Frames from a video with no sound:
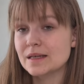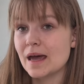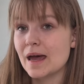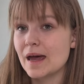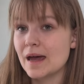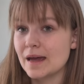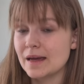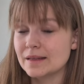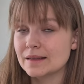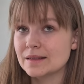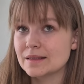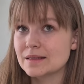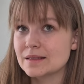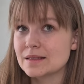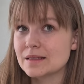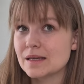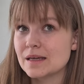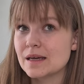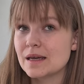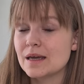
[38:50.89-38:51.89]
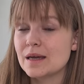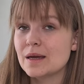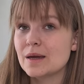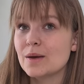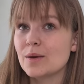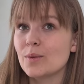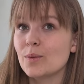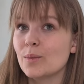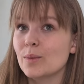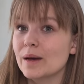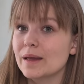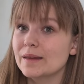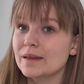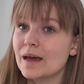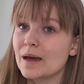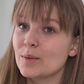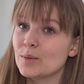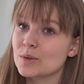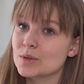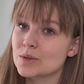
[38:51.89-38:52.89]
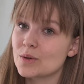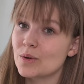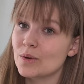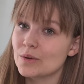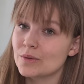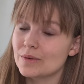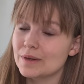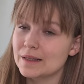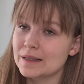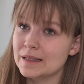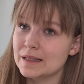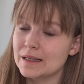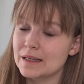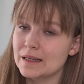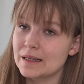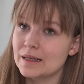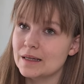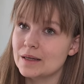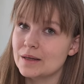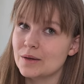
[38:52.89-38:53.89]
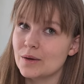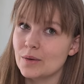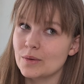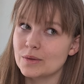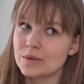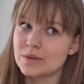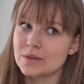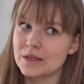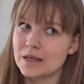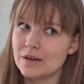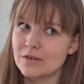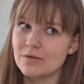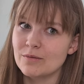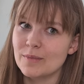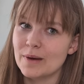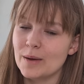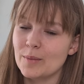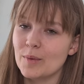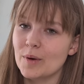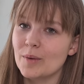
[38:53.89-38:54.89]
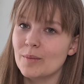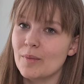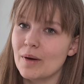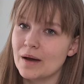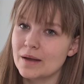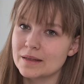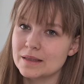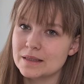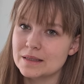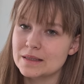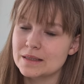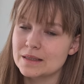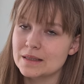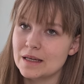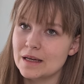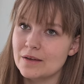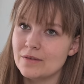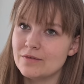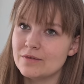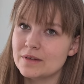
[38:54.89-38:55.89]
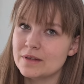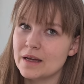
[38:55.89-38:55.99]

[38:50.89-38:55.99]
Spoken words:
And when I was already going to give my mom a knitted gift,